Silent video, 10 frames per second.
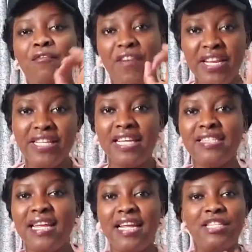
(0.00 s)
Venita
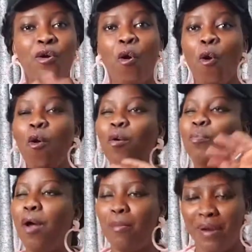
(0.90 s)
started the whole
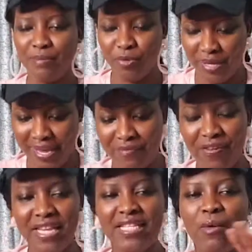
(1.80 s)
problem today.
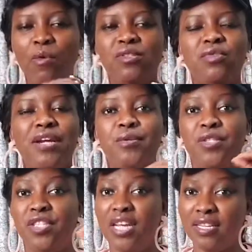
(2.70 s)
Venita was trying to
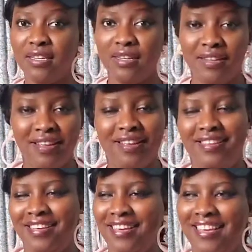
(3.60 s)
shake
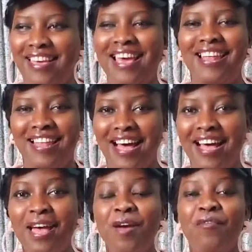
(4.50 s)
Ella.
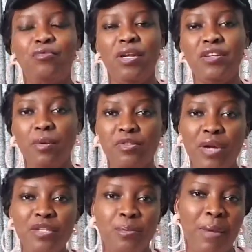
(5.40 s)
Venita was
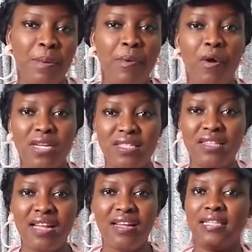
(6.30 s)
trying to make people
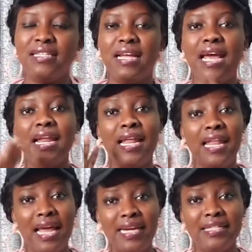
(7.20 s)
understand that Ella
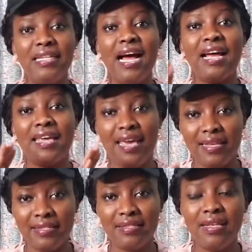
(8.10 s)
lied
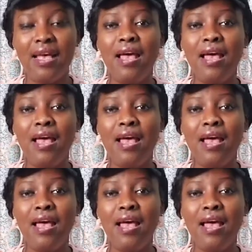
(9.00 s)
against